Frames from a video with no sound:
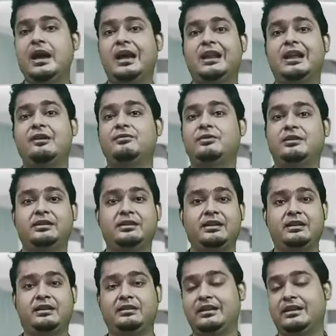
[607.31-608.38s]
and after
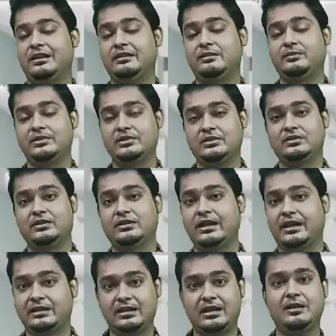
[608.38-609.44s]
taking the patient to the
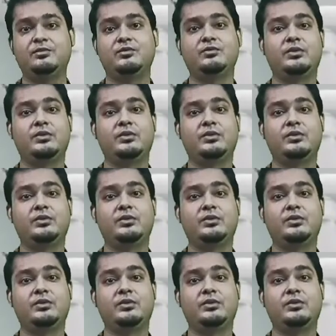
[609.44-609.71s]
cath lab,